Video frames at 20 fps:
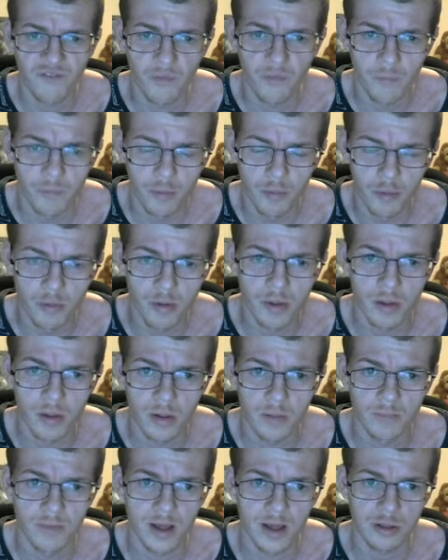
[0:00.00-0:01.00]
of
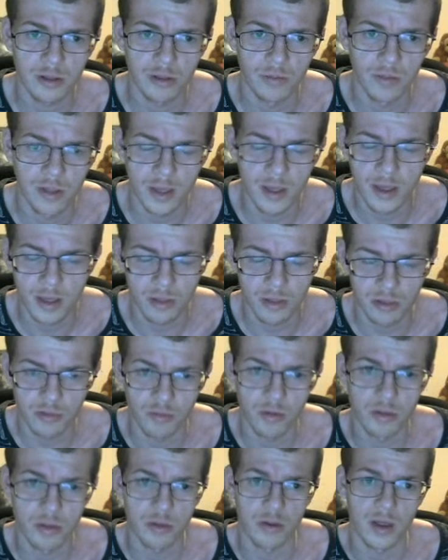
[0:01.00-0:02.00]
Match of the Day's
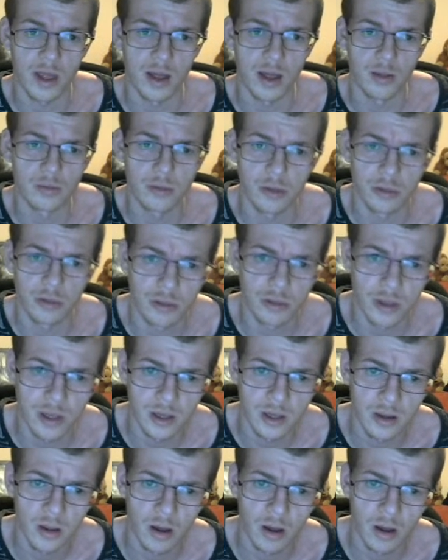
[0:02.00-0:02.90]
Twitter account has said